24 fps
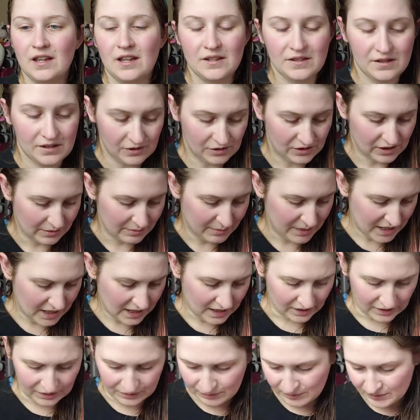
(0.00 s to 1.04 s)
So to me,
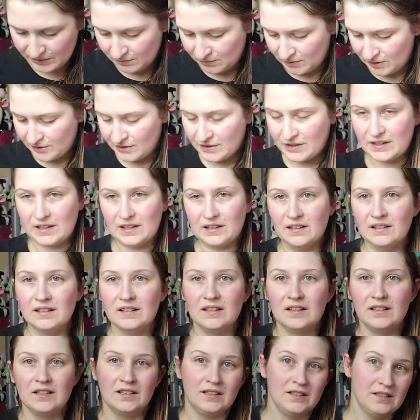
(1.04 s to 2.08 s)
it was worth it
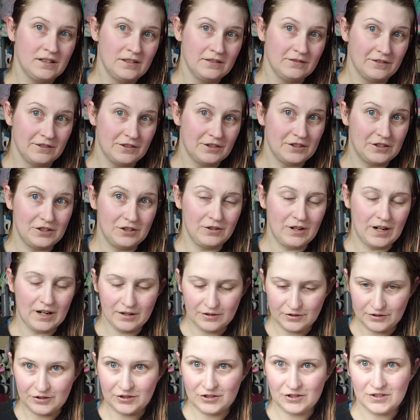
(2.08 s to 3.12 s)
for the
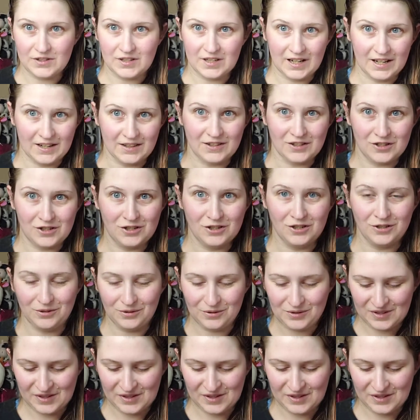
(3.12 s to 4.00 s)
$2 just to get the shoes.